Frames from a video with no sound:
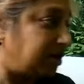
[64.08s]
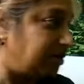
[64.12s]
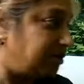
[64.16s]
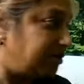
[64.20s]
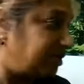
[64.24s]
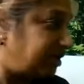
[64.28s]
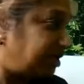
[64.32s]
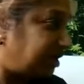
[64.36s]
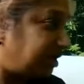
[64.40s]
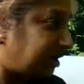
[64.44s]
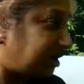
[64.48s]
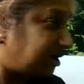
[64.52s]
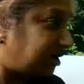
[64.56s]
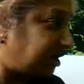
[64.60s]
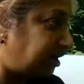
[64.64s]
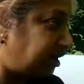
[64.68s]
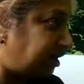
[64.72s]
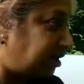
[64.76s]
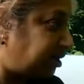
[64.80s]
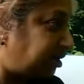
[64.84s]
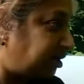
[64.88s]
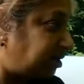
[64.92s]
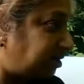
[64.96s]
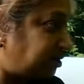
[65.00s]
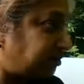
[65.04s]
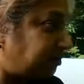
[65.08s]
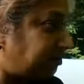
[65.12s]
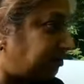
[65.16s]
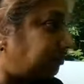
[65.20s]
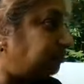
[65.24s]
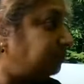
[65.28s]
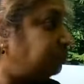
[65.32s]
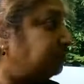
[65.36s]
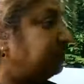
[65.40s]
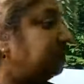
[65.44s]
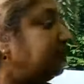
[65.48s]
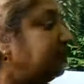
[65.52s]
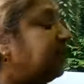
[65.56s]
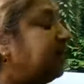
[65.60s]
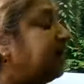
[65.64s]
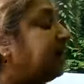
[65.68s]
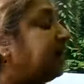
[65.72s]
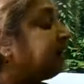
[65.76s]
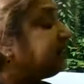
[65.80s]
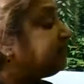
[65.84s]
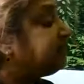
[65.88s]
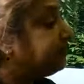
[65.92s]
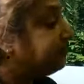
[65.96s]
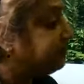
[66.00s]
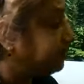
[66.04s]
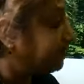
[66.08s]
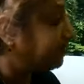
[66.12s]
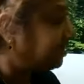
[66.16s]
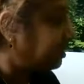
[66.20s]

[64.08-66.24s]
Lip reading: give me the courage to accept the